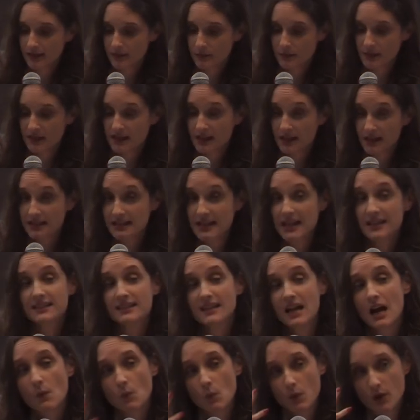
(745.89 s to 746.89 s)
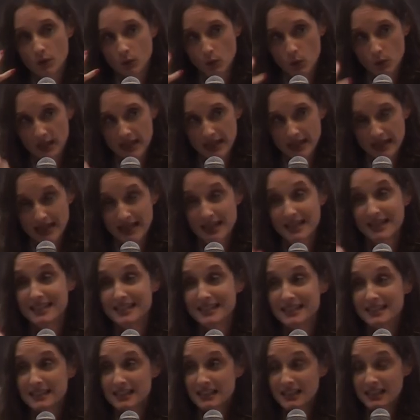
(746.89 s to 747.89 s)
Because that's not what we
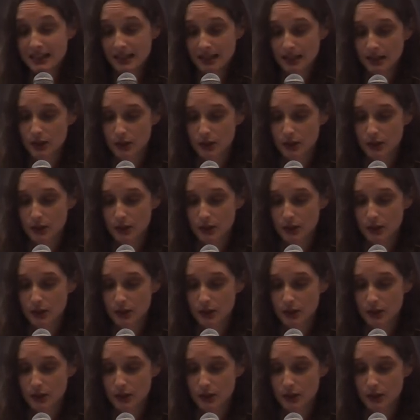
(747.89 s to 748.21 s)
need.